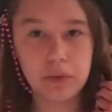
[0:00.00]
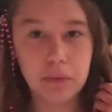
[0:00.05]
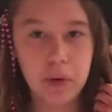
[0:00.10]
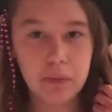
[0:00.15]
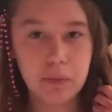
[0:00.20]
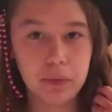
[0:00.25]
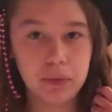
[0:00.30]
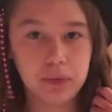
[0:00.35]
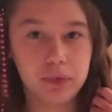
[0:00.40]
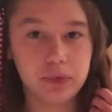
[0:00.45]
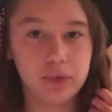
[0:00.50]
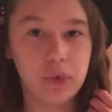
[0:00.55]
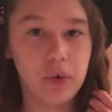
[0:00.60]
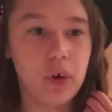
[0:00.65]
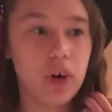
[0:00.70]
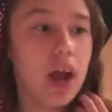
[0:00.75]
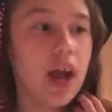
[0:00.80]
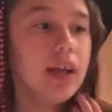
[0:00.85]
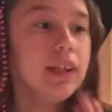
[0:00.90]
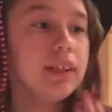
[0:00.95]
but
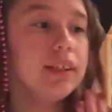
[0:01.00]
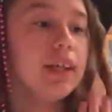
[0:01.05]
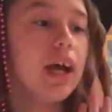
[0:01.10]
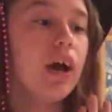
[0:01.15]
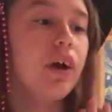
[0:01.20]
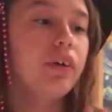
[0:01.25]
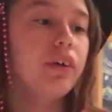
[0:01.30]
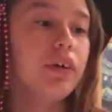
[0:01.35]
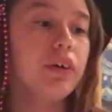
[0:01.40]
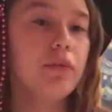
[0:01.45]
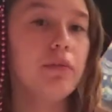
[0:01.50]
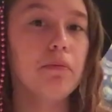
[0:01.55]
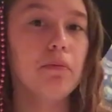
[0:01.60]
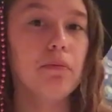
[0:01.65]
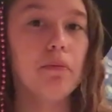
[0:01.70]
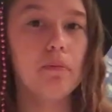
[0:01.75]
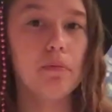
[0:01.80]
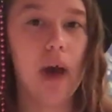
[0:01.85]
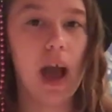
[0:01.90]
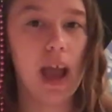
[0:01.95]
before I tell
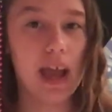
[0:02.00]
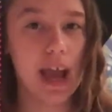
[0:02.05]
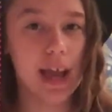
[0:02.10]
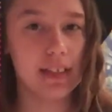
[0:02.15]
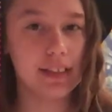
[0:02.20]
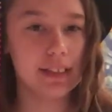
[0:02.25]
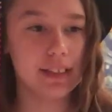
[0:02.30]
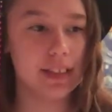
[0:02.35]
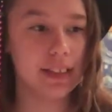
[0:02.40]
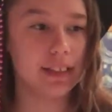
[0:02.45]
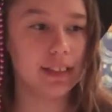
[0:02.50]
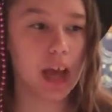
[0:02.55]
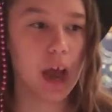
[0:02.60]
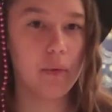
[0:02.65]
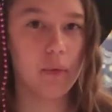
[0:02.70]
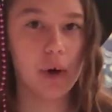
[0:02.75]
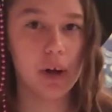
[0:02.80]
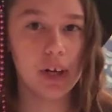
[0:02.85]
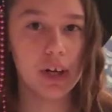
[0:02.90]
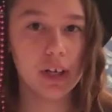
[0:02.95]
you my ideas, I
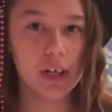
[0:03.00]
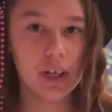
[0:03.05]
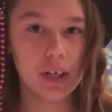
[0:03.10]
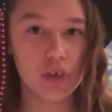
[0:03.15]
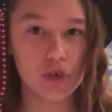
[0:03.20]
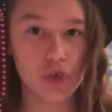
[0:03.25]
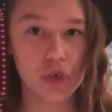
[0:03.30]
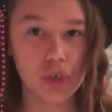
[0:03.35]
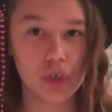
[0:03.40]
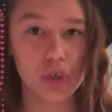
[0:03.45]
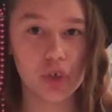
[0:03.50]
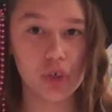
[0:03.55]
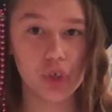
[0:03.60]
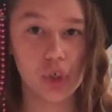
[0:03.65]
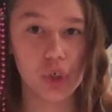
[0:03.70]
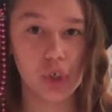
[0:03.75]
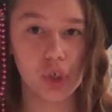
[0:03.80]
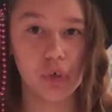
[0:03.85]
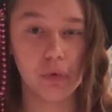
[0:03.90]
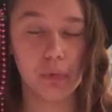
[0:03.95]
wanted to
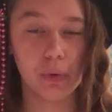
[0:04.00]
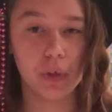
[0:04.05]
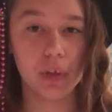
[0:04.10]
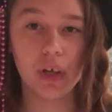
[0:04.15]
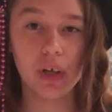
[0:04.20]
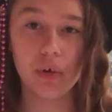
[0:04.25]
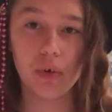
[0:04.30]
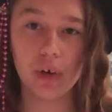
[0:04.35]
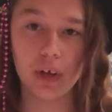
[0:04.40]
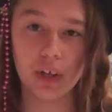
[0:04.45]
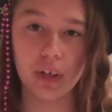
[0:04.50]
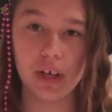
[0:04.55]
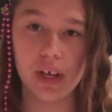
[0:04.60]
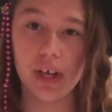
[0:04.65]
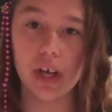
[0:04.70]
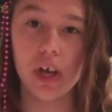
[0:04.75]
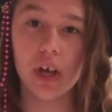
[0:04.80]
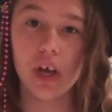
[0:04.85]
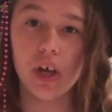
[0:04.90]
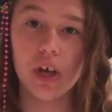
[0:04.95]
introduce you really
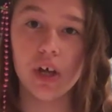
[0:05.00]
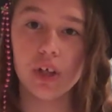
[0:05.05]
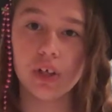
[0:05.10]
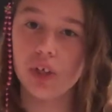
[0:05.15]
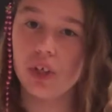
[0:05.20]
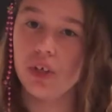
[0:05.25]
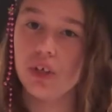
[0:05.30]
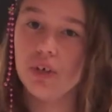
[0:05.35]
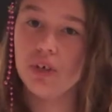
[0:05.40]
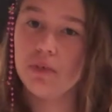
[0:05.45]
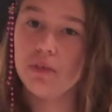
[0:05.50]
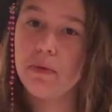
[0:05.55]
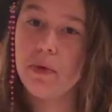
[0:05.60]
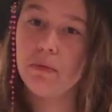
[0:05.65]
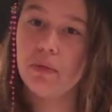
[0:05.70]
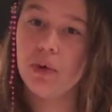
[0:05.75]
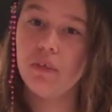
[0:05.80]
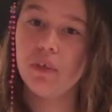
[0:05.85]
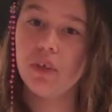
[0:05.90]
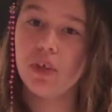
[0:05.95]
quickly to a newest
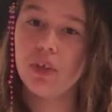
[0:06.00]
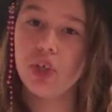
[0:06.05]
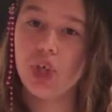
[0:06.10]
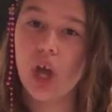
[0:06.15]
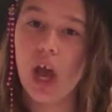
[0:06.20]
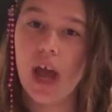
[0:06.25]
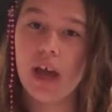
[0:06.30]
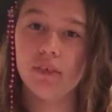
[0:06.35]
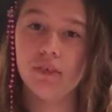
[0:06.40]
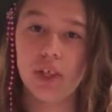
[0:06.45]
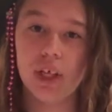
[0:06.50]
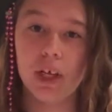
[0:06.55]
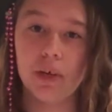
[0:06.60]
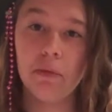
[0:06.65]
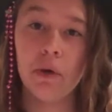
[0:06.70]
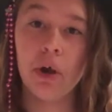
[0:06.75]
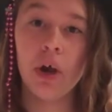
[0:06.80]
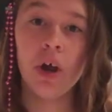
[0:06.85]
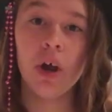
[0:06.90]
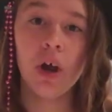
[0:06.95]
member of the Jive
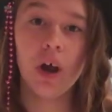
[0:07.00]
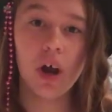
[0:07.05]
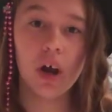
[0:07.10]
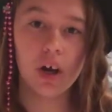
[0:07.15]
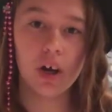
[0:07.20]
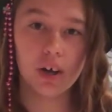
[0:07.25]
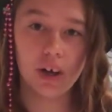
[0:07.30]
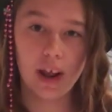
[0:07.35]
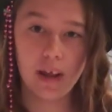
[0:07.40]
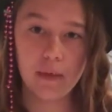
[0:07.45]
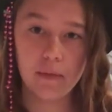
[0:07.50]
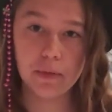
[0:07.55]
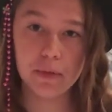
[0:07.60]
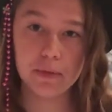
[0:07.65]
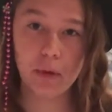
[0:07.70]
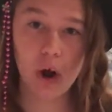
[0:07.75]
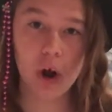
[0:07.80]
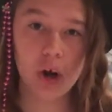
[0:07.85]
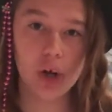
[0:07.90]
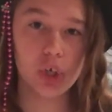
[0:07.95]
Team. Her name's
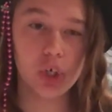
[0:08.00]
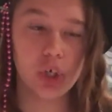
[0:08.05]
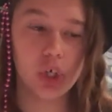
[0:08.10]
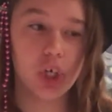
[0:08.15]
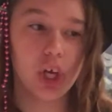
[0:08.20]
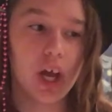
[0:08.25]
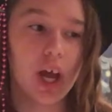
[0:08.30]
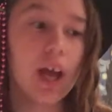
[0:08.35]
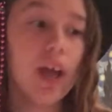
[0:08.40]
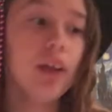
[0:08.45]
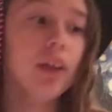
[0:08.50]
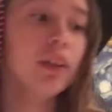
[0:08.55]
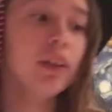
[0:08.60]
Marcia,